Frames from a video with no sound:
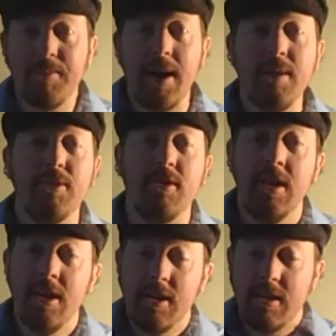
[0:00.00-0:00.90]
Bible,
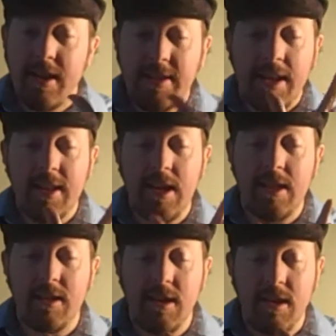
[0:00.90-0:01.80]
they say
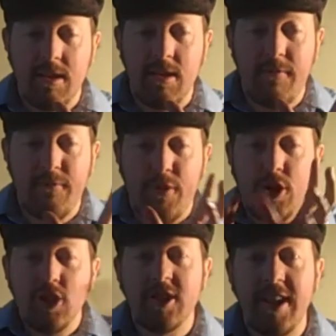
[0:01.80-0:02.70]
that the
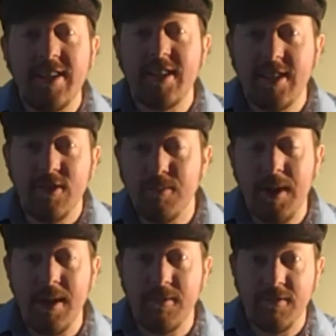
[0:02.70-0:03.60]
first sentence of the
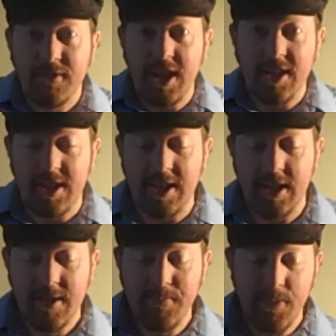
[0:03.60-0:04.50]
Bible of
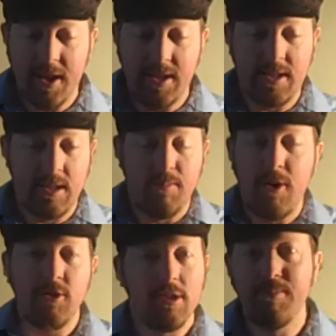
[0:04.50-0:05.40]
Genesis is the
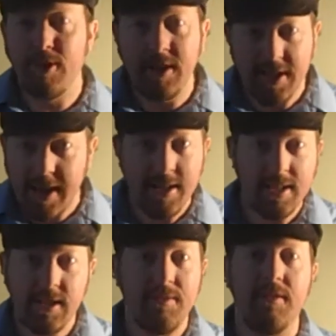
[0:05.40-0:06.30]
most important
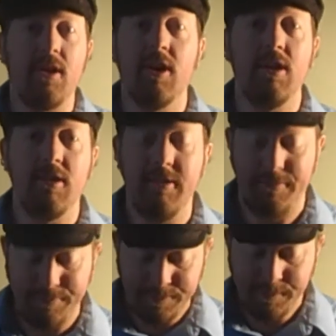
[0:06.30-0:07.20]
sentence of all.
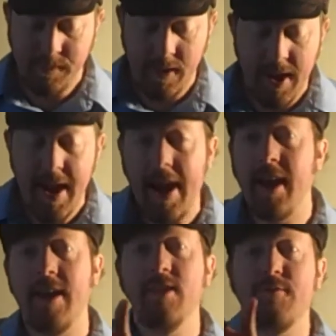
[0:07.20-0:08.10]

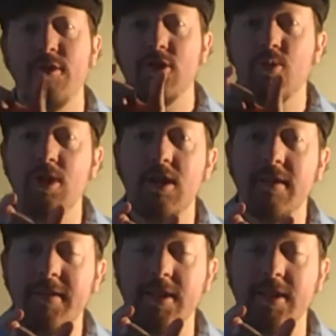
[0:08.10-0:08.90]
And the first word of the